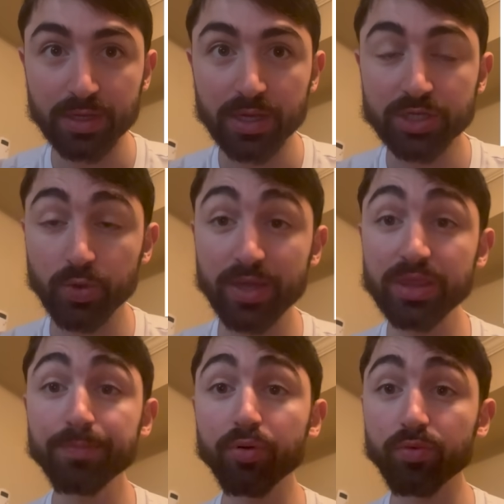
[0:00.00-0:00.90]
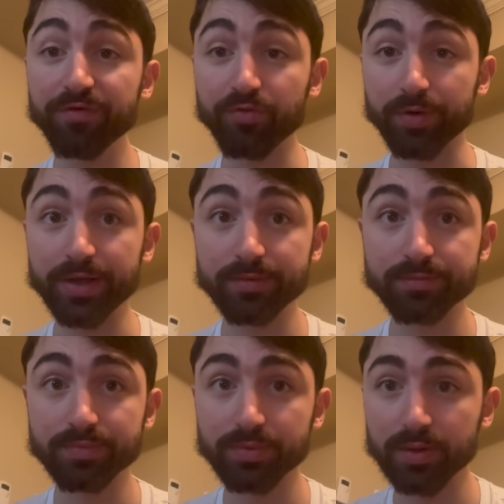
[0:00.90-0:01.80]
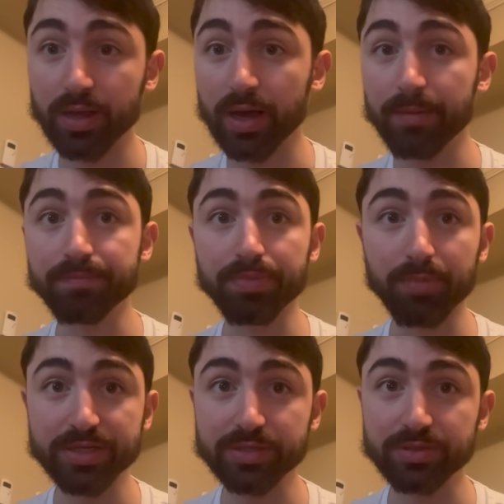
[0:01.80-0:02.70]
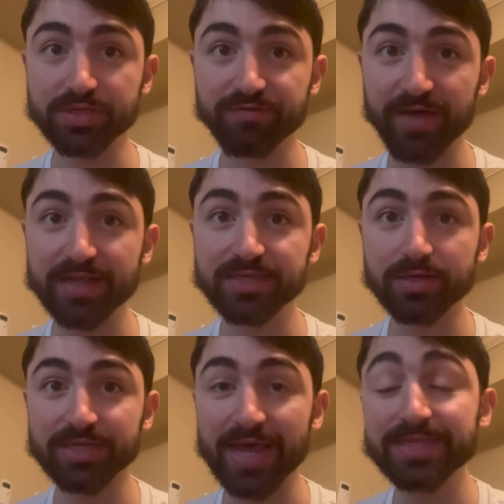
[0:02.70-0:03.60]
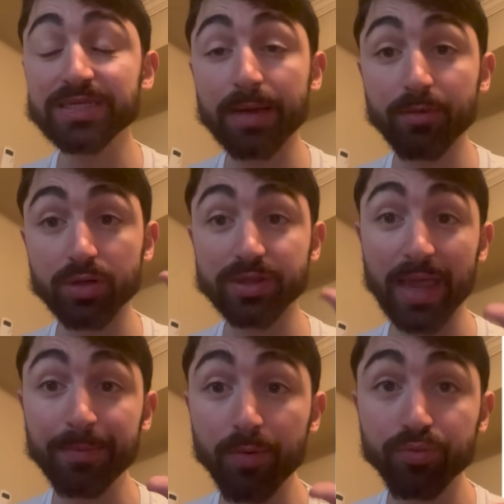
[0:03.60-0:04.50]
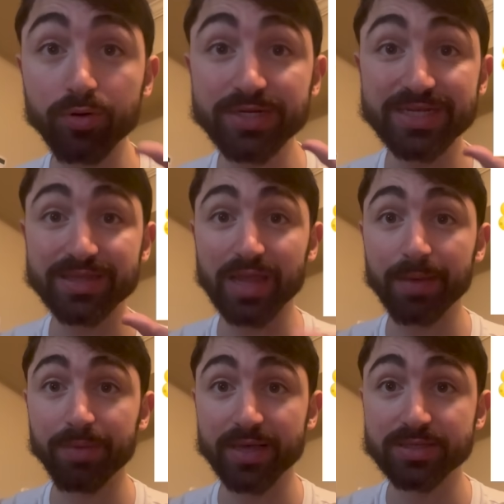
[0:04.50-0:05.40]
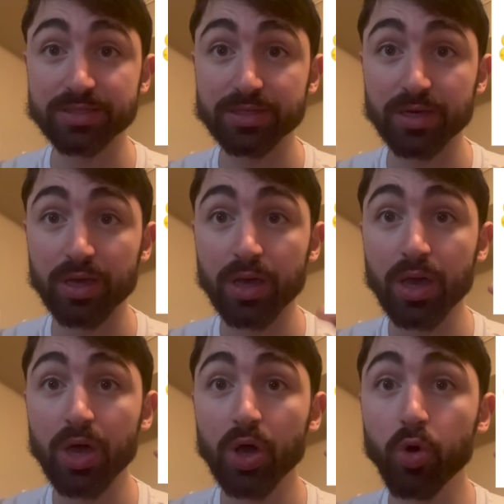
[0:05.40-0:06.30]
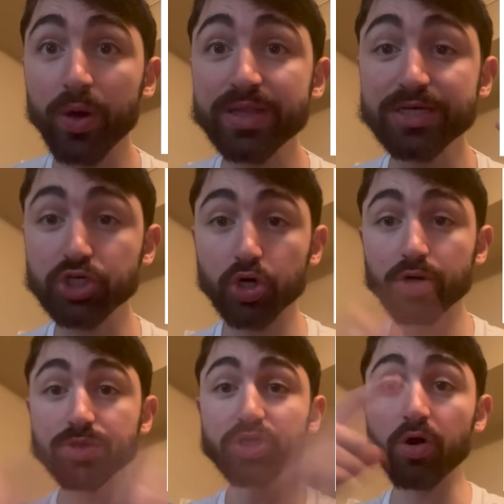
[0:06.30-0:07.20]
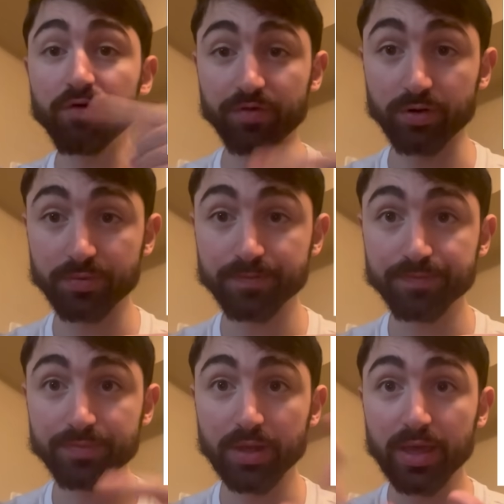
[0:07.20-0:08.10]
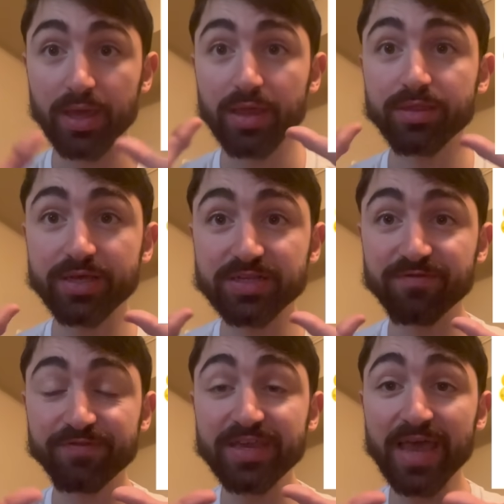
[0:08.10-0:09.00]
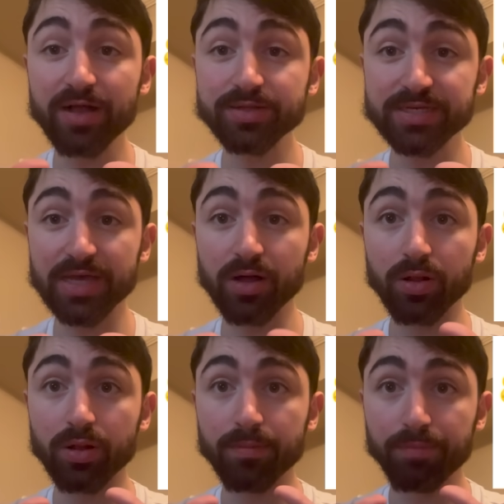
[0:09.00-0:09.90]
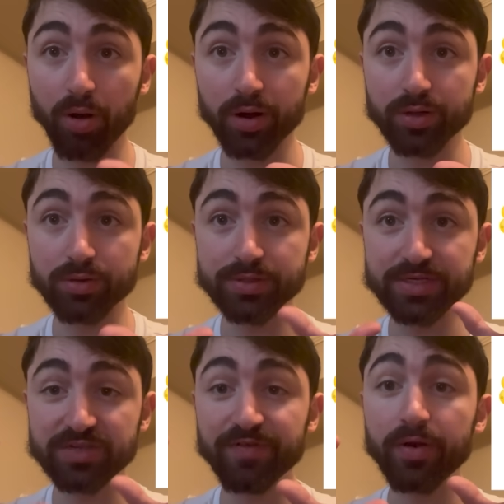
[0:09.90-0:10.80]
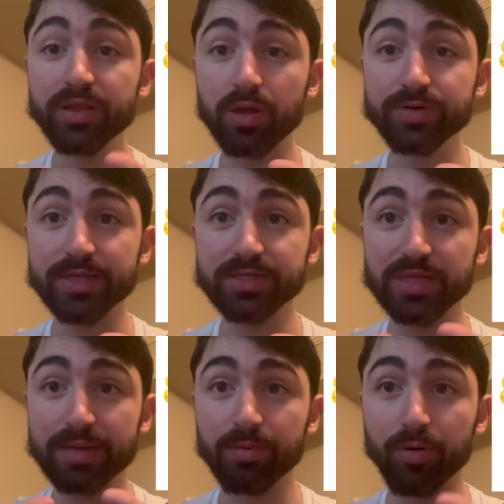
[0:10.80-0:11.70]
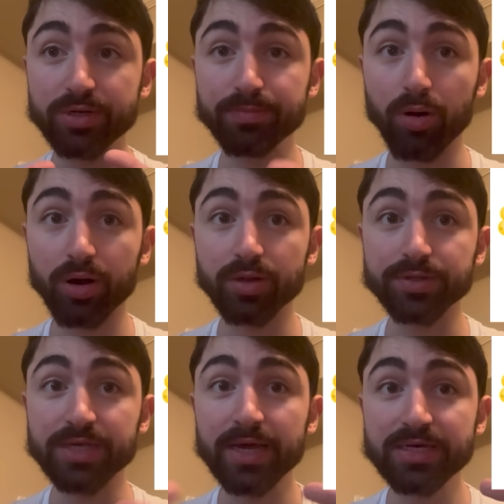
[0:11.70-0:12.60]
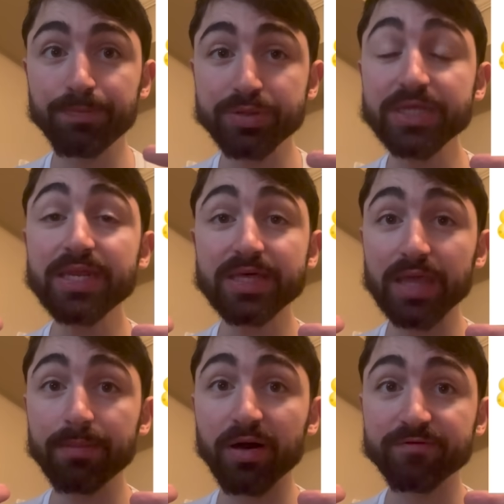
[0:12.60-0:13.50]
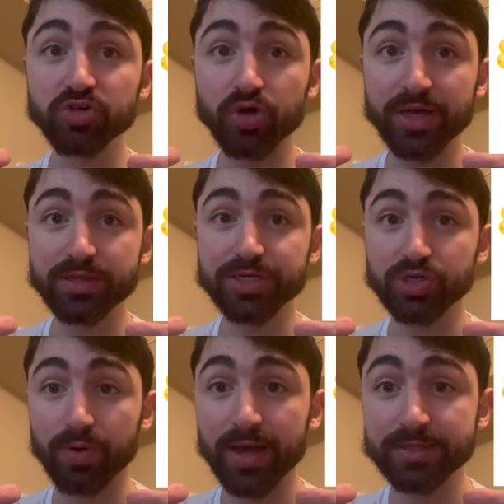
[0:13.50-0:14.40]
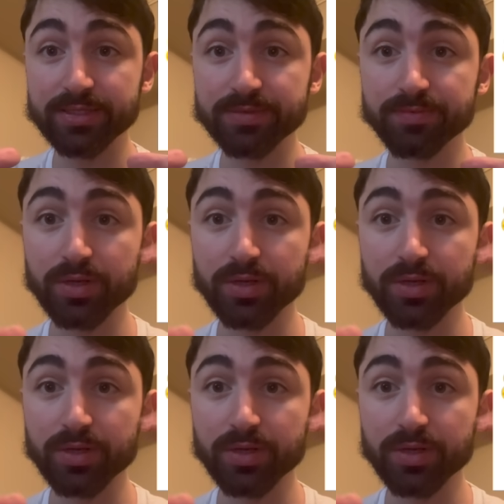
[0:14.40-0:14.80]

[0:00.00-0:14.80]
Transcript: So in the periphery, um, muscles and fat cells, an enzyme called lipoprotein lipase quickly turns over these VLDL particles, these very low density lipoprotein particles, depleting them of triglycerides.